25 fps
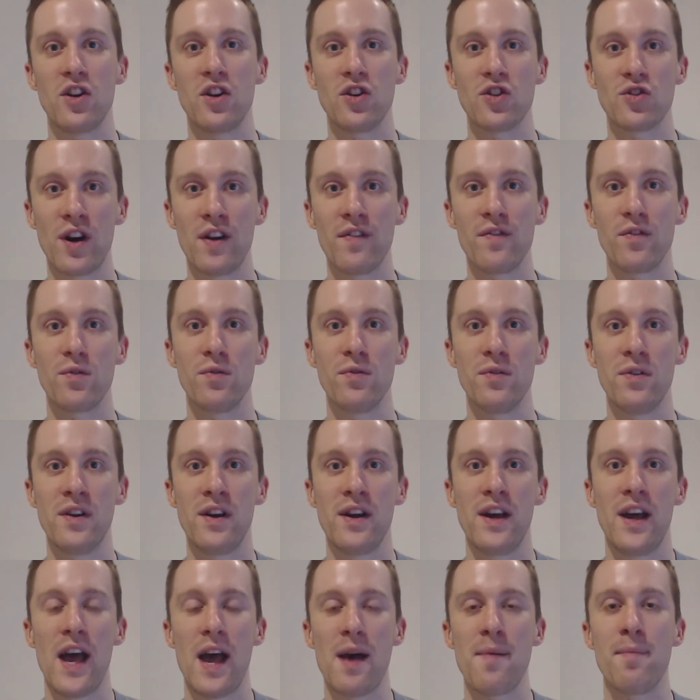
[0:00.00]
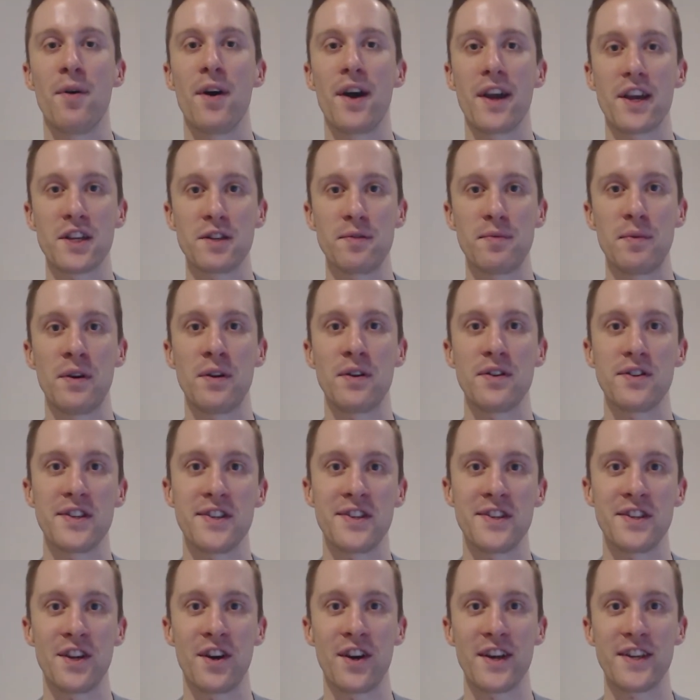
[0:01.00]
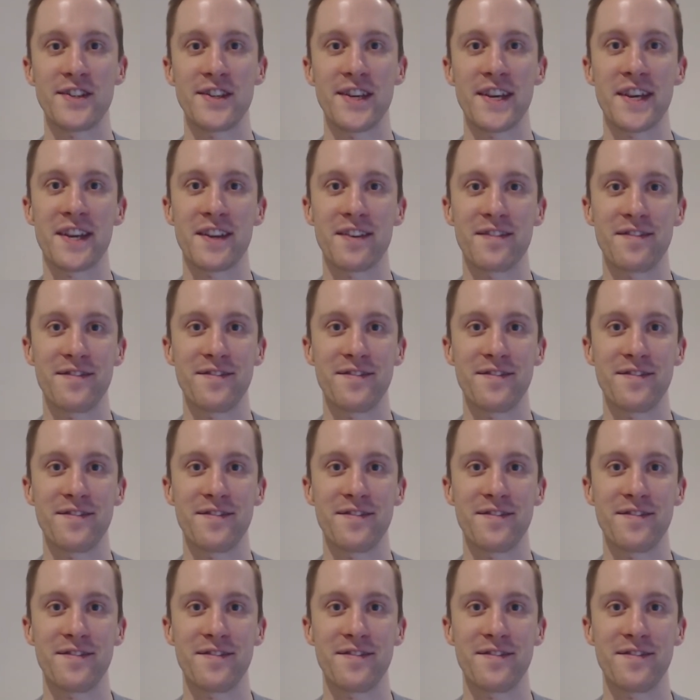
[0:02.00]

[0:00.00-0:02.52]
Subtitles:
travel and my experiences in IT.